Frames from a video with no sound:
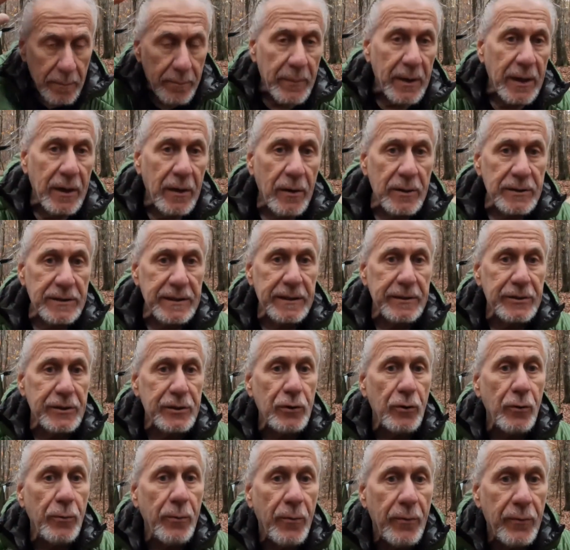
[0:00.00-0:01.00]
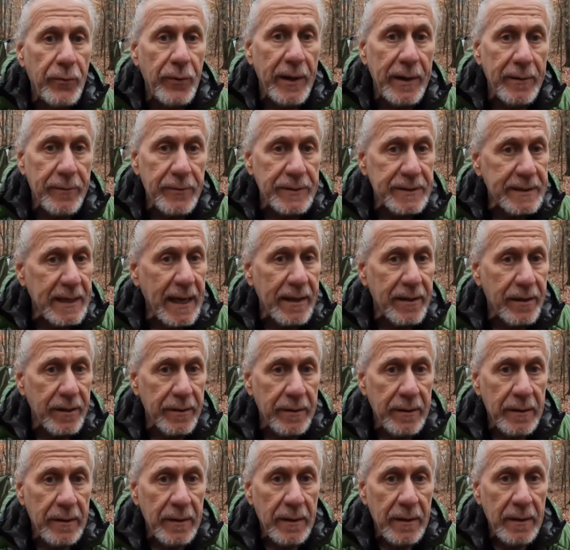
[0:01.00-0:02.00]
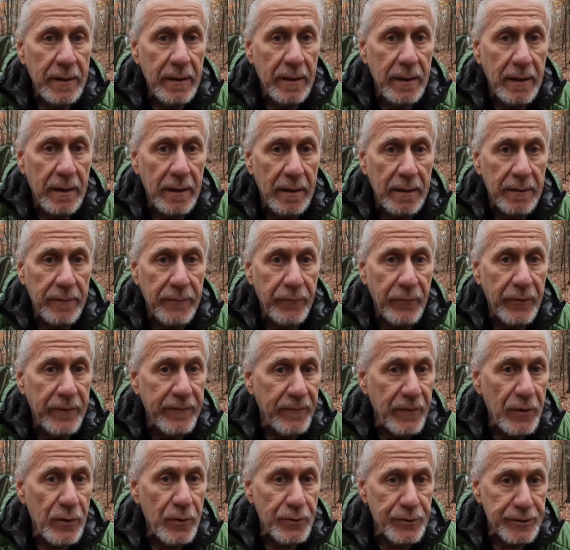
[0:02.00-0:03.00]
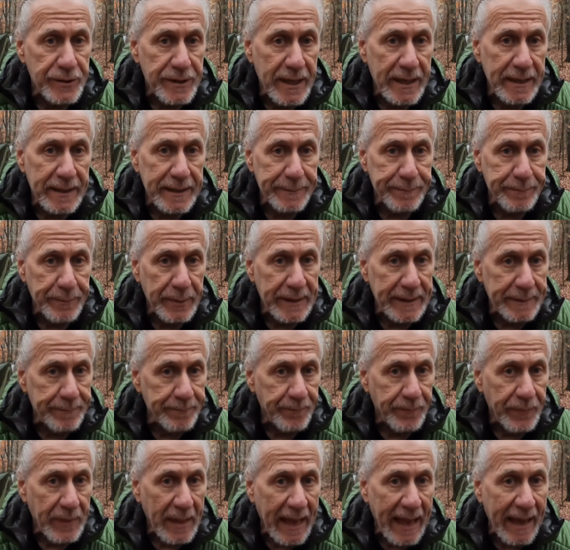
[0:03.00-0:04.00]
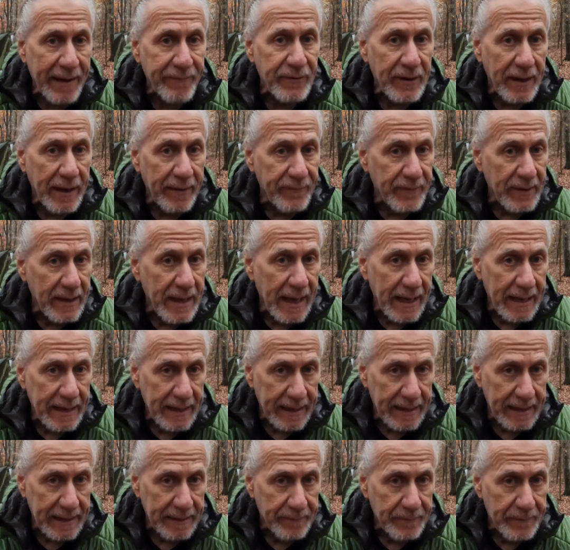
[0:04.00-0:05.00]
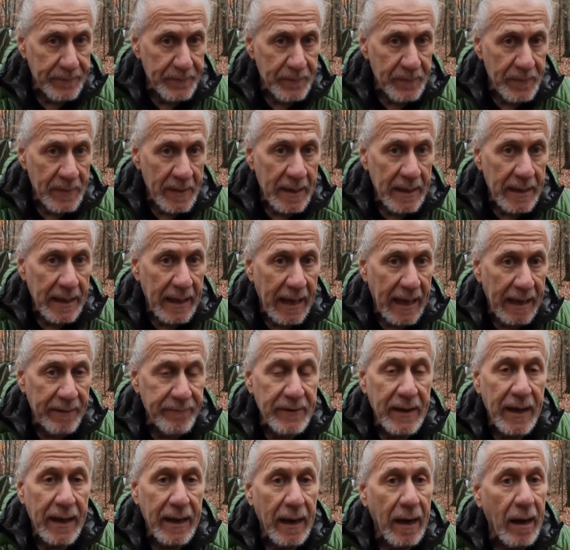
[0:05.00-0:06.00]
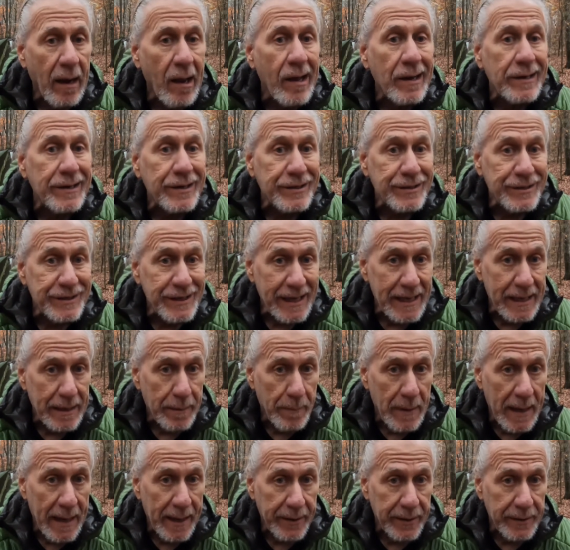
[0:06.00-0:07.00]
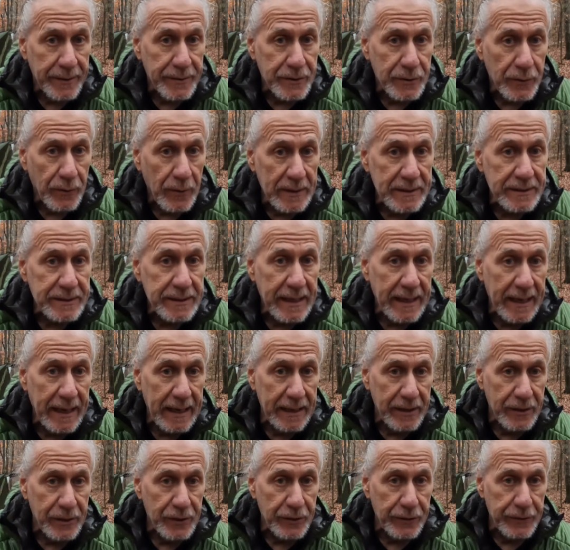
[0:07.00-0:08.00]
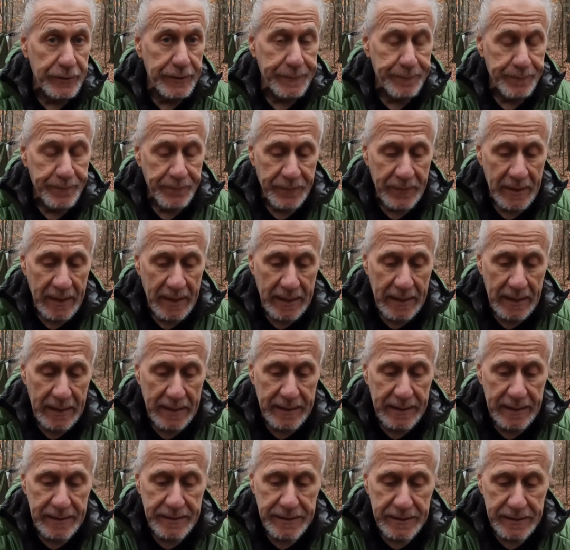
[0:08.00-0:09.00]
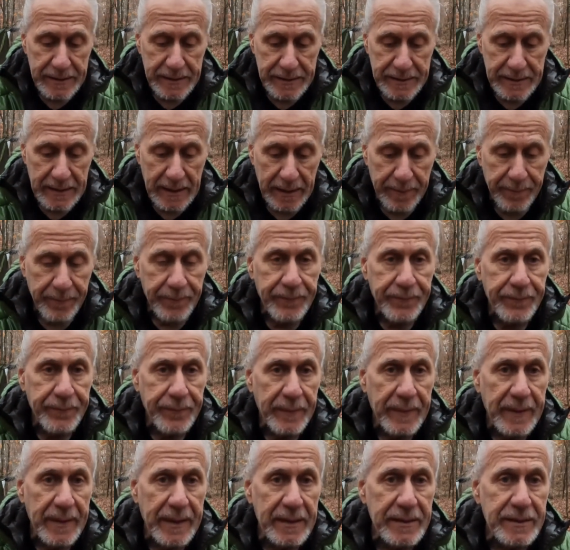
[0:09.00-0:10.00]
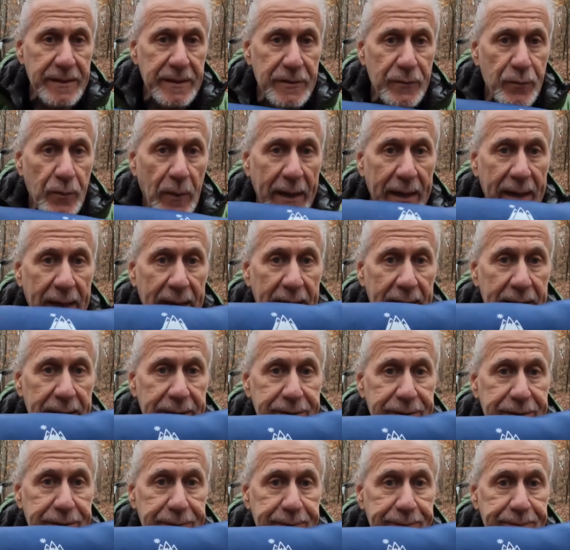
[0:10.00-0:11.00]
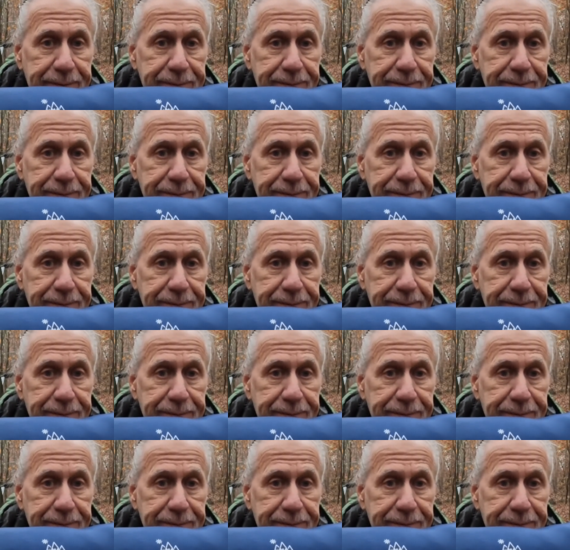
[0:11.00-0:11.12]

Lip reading: because there was other reviews done. But after I've gotten it, I've got a lot to say about it. So let's get into it. This is what it is.